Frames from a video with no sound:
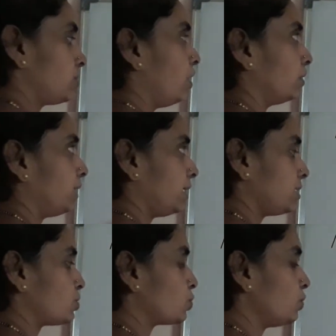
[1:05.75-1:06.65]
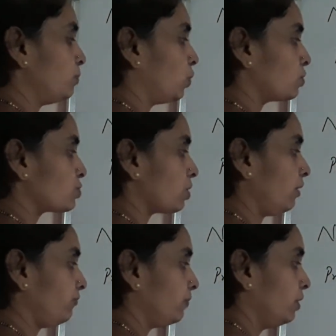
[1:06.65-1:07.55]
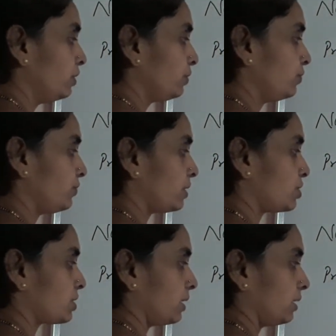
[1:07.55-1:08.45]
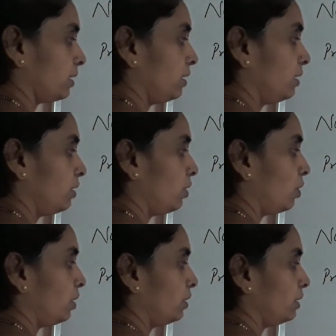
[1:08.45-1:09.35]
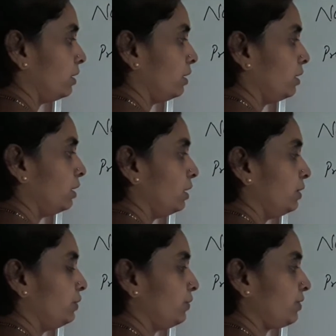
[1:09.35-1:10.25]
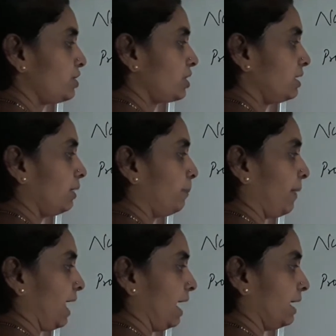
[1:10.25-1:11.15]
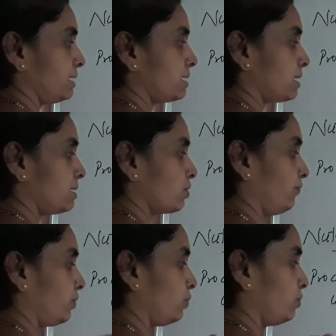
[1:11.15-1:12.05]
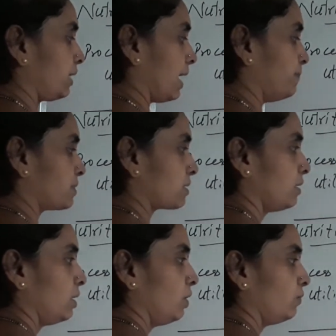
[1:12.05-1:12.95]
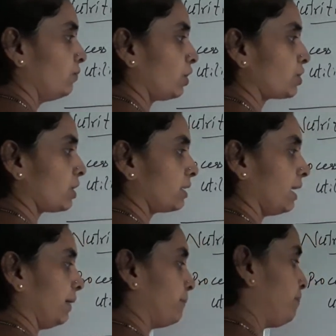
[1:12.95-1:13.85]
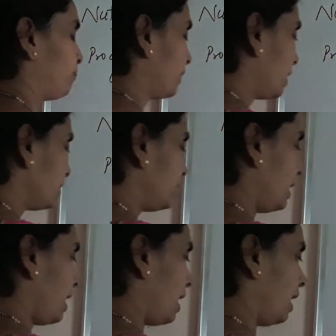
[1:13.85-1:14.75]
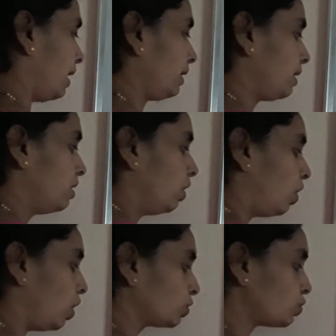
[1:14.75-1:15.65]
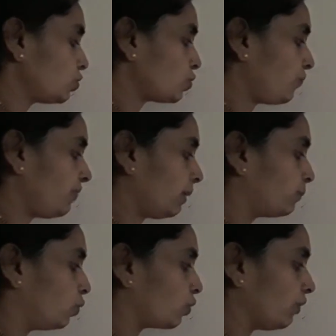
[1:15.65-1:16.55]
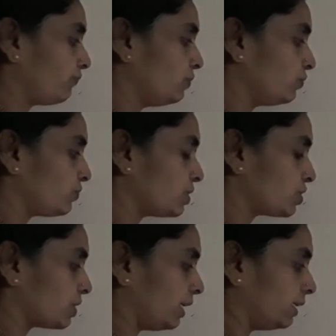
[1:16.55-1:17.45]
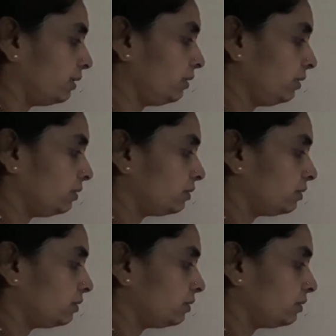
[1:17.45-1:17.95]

That is two modes of nutrition. Nutrition in plants is of two types. What are they? They are autotrophic mode of nutrition.